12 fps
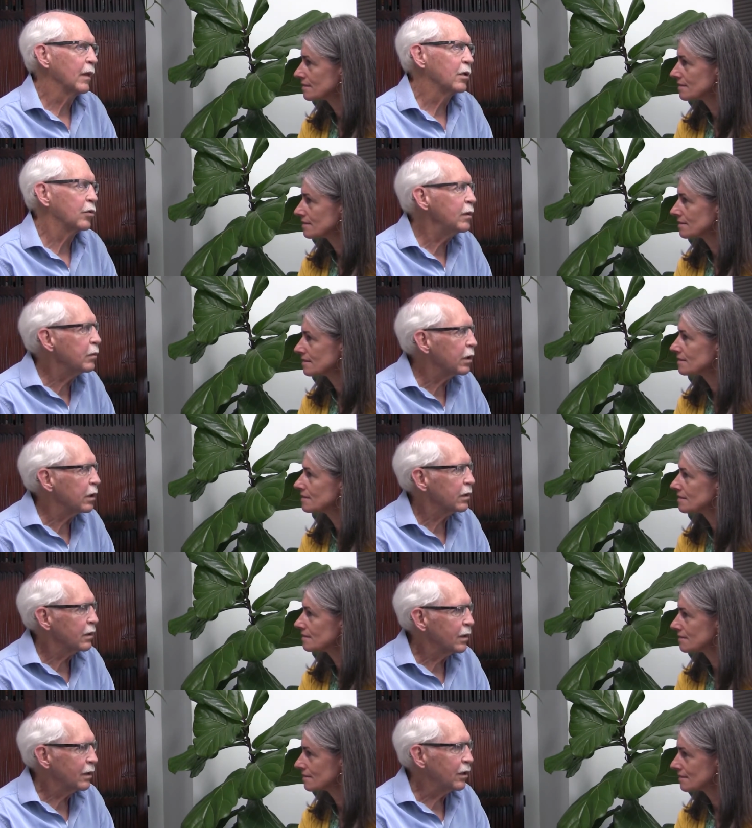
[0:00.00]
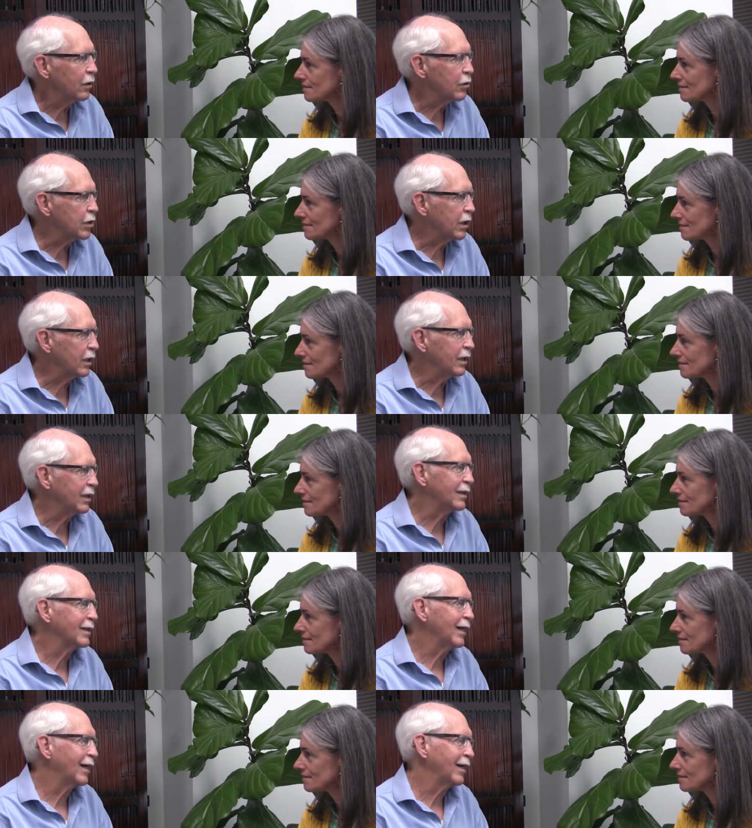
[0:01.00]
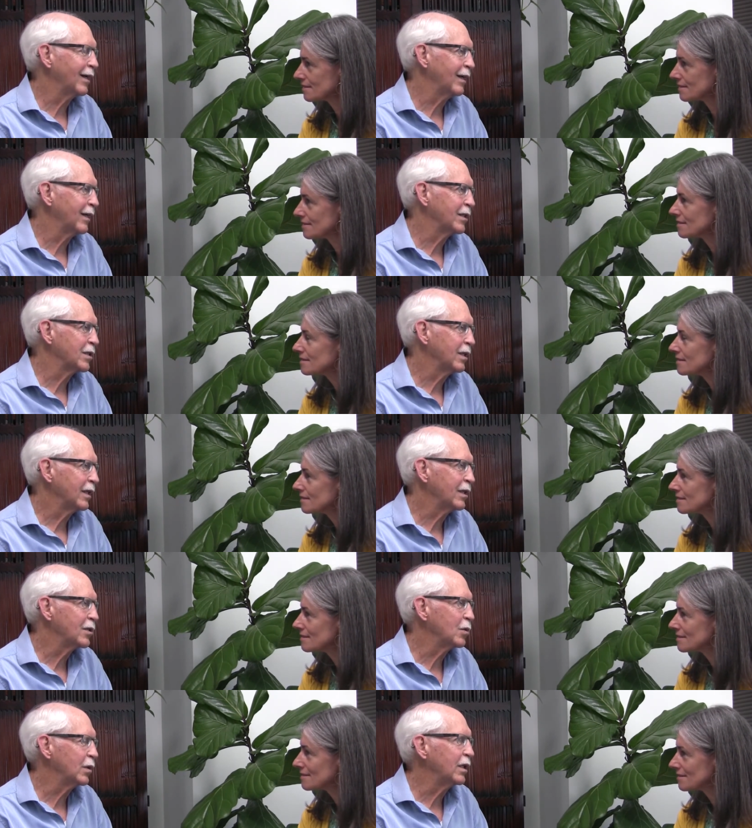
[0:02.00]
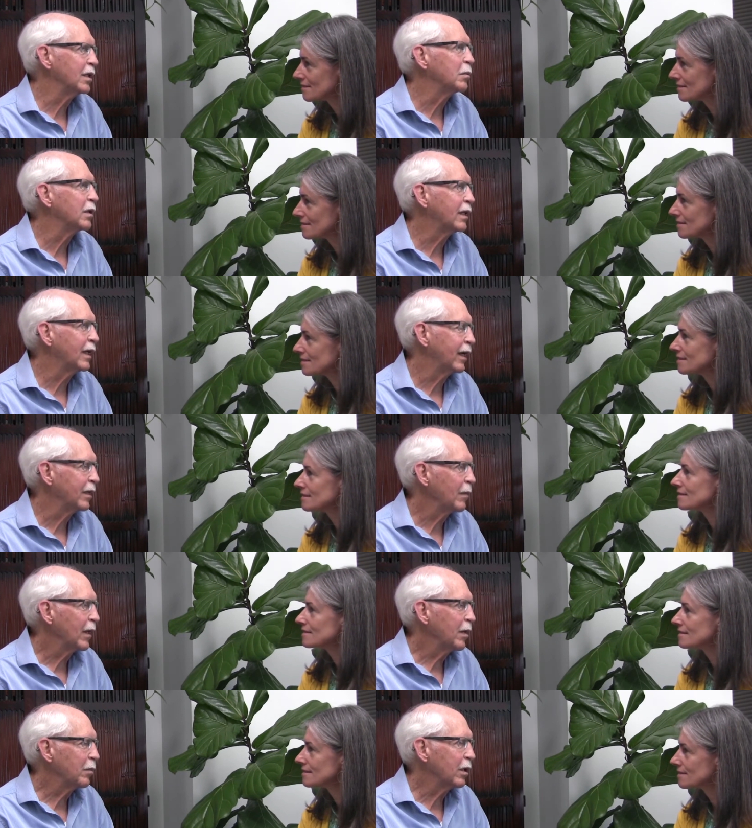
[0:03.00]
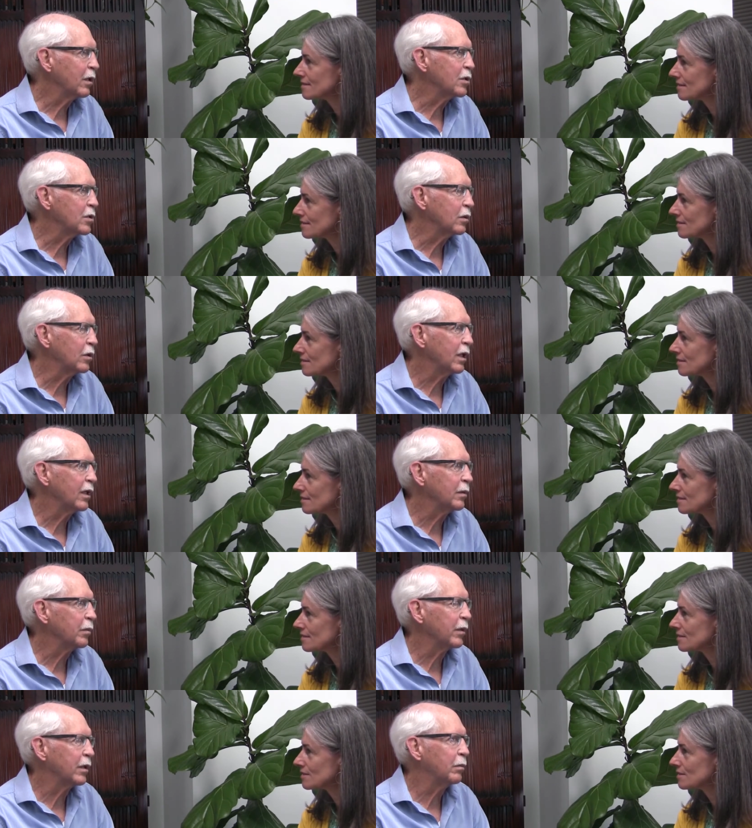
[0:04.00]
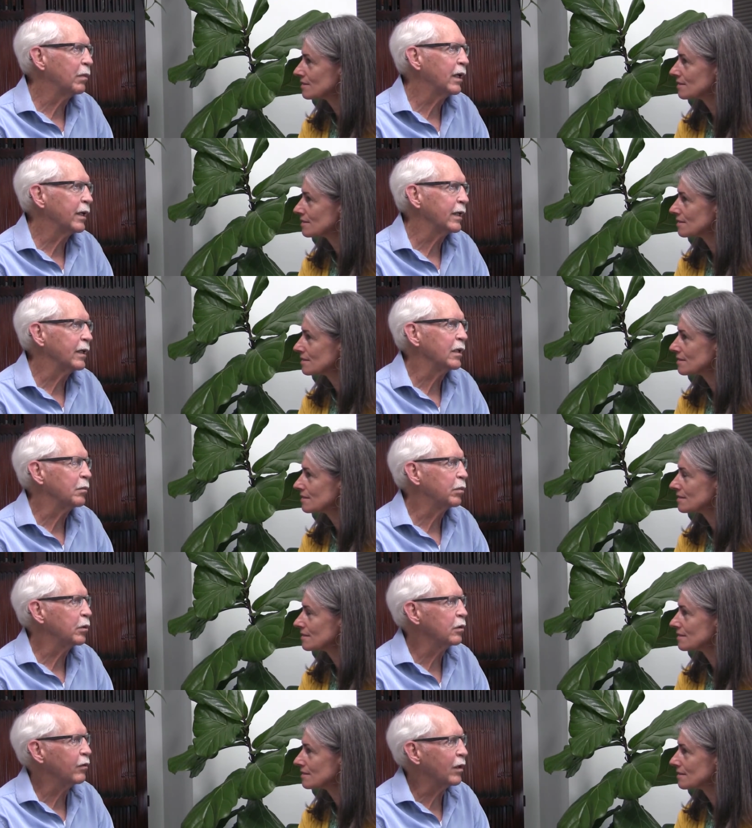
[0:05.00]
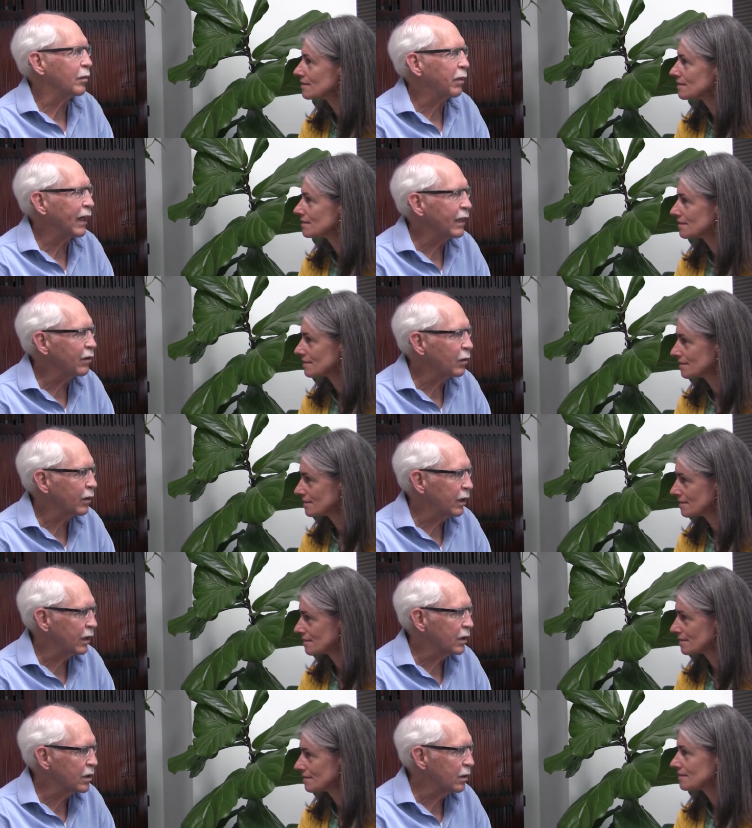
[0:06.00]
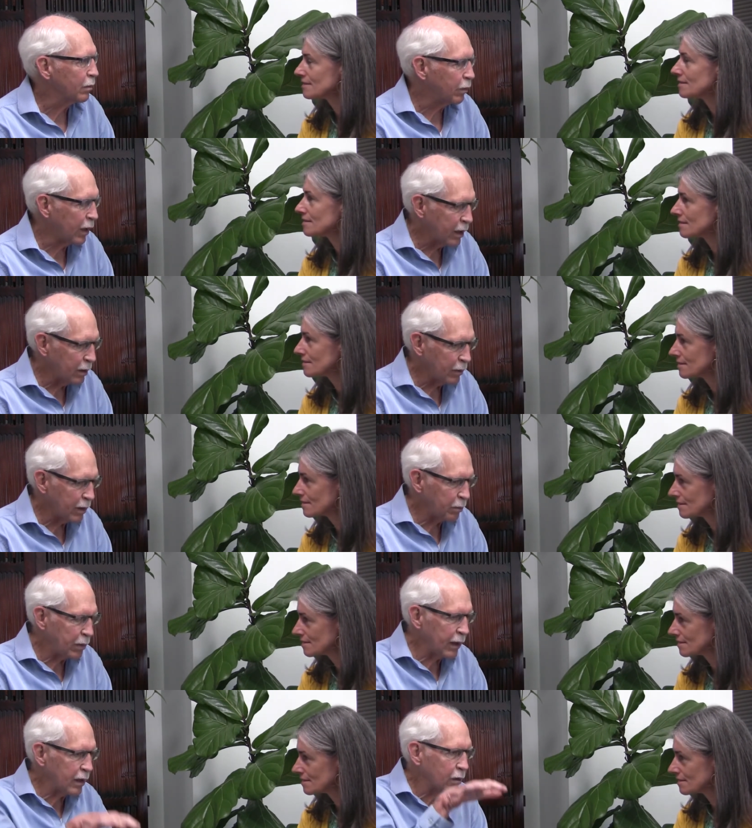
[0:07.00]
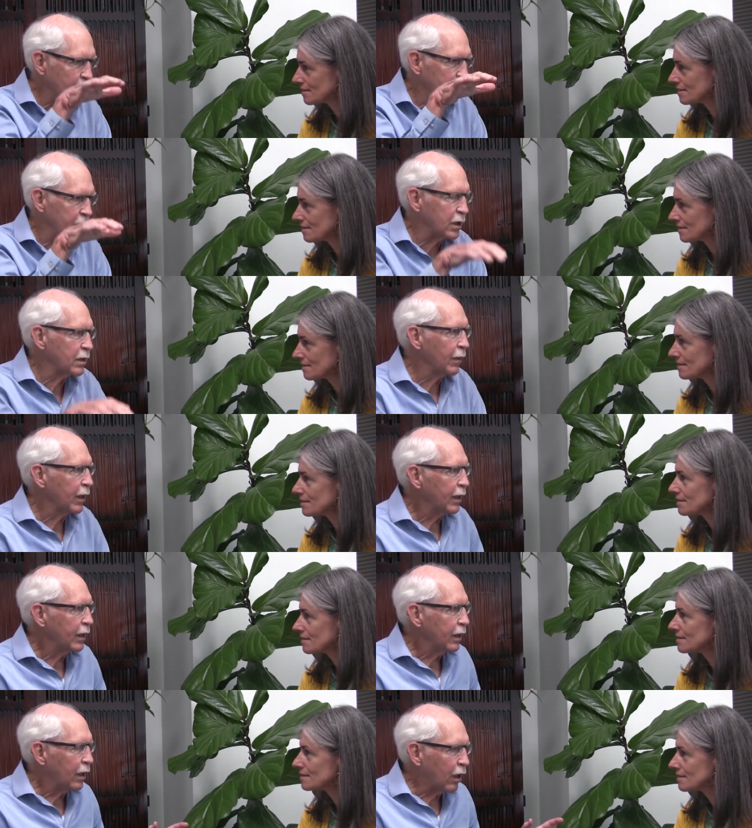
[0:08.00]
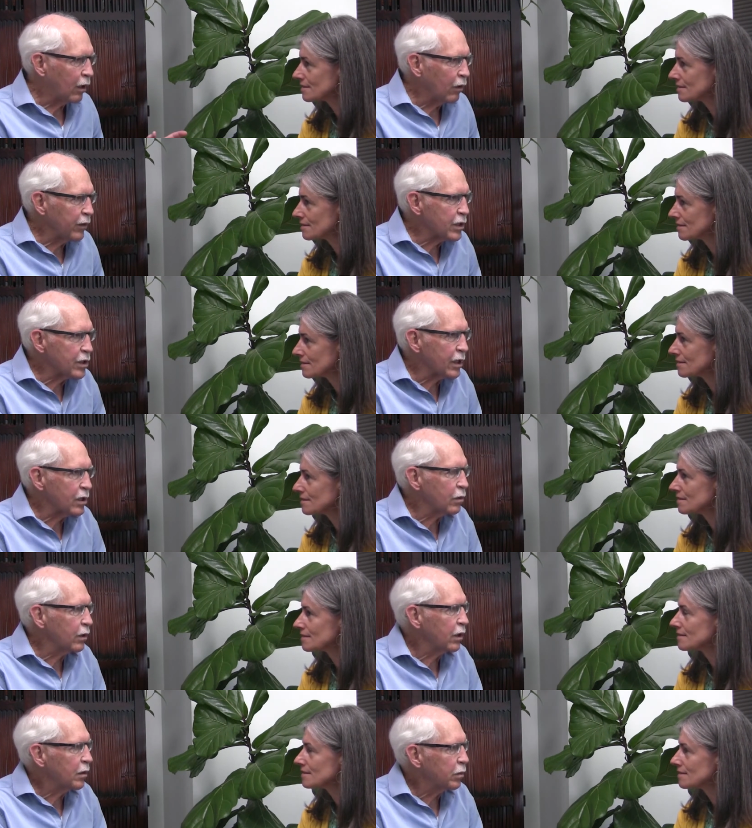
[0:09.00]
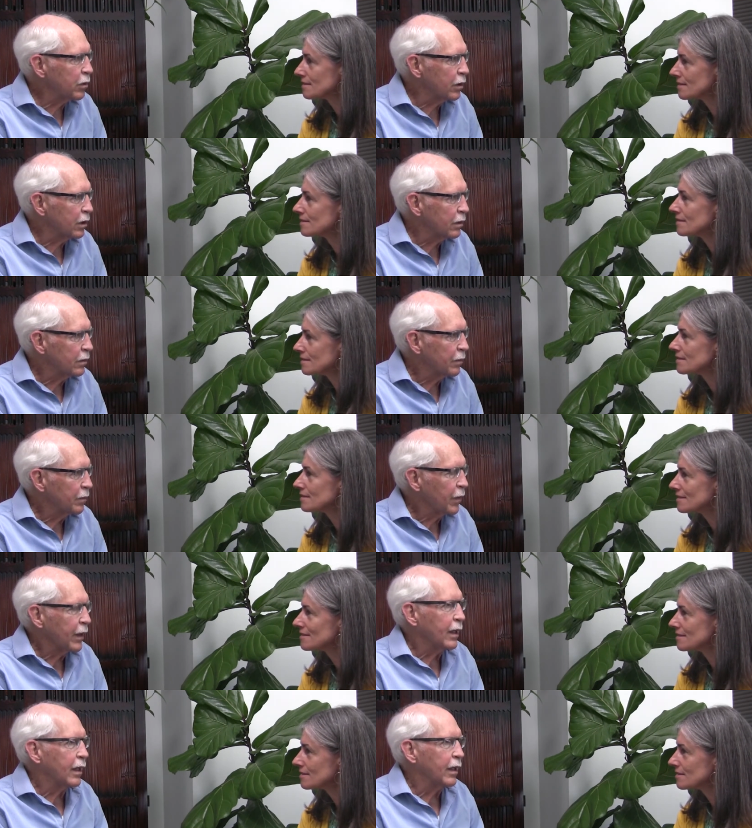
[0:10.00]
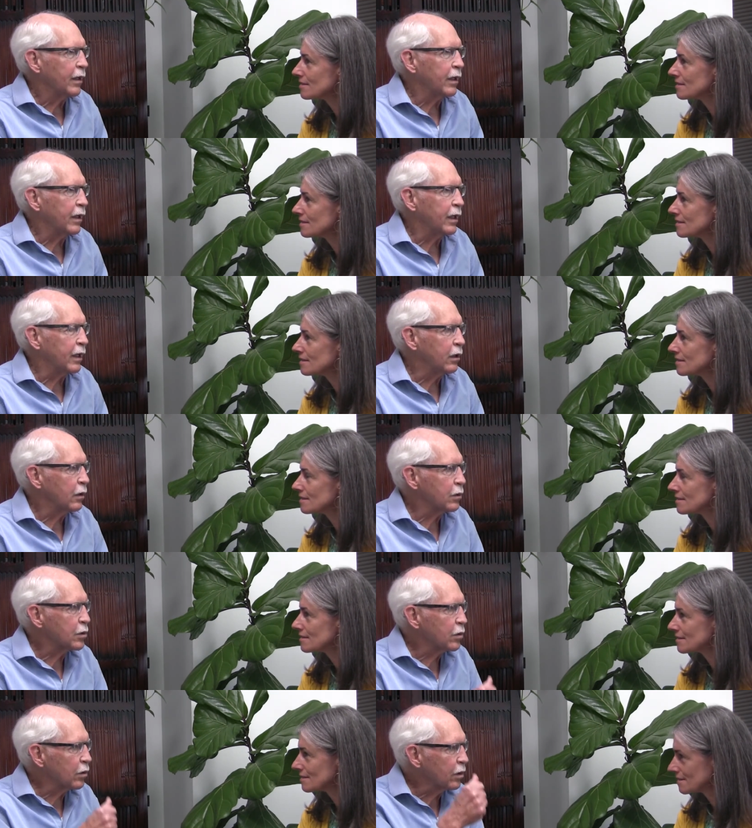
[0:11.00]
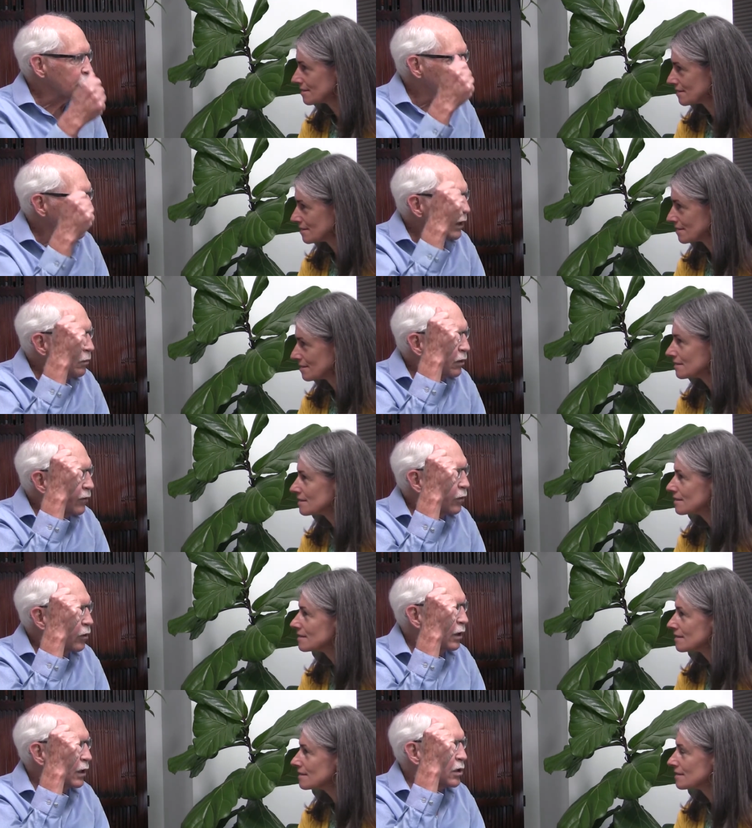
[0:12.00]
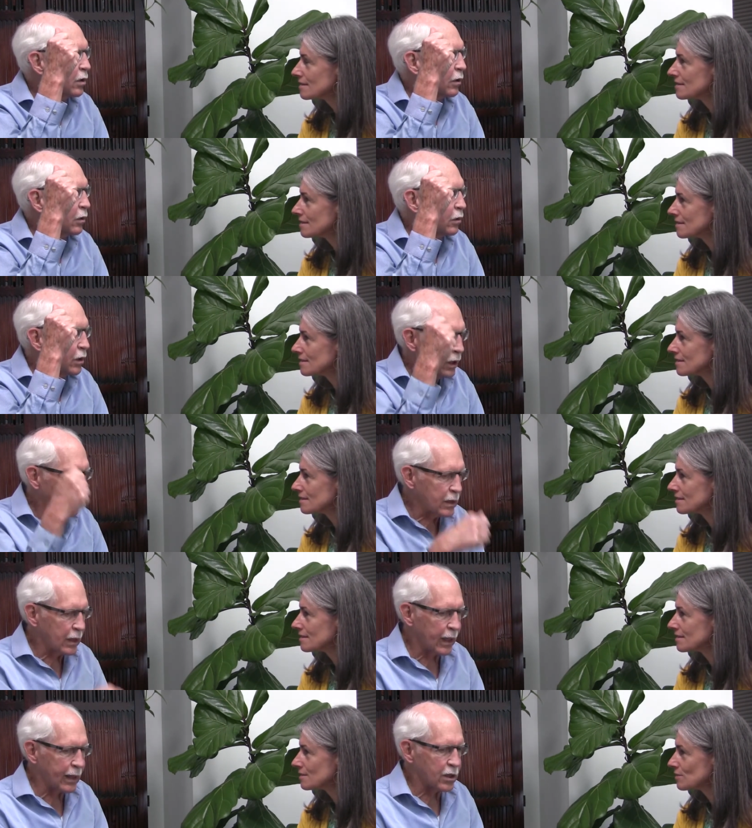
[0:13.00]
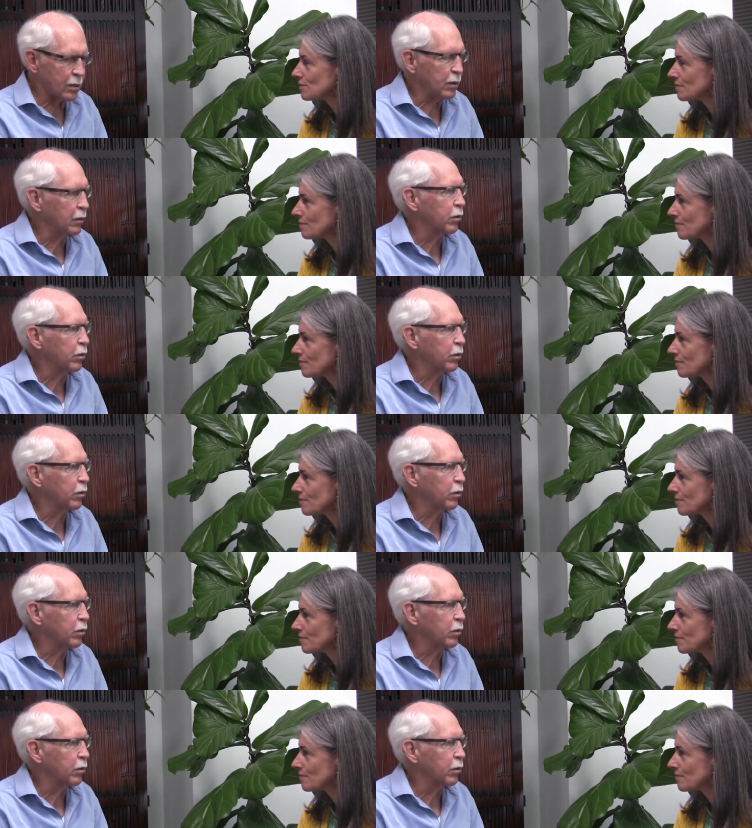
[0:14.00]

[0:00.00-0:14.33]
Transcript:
Speaker 1: treatment using ILS is to inhibit that, but also to help the body improve the pathways, the bottom-up pathways, all the sensory input that goes to the brain before it gets to the cortex, it has to be